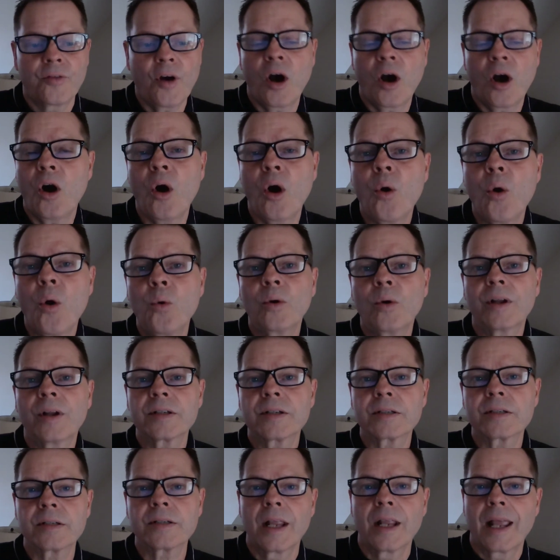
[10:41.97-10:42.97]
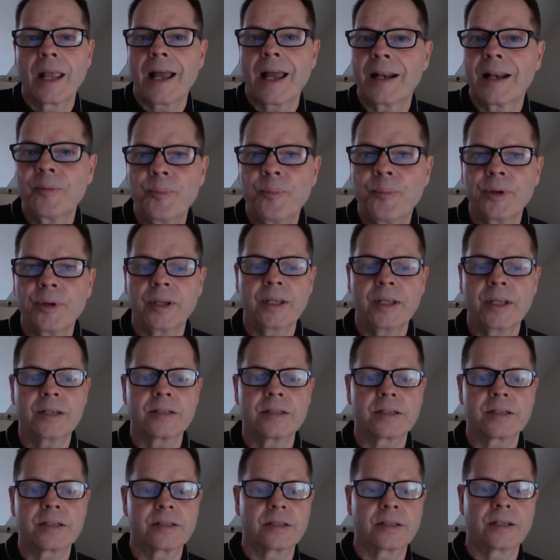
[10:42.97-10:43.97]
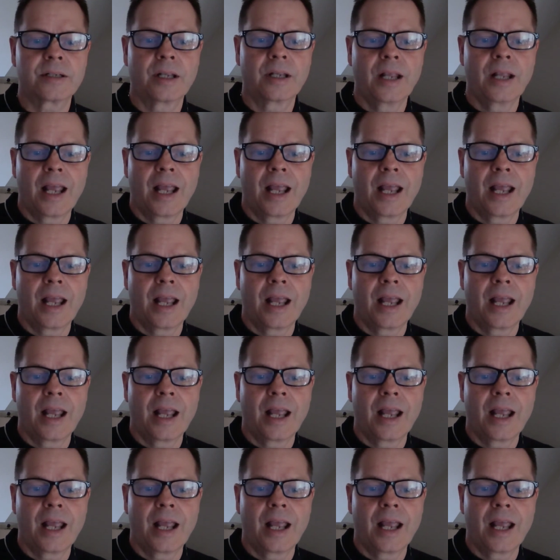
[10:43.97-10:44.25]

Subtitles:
wholeness and peace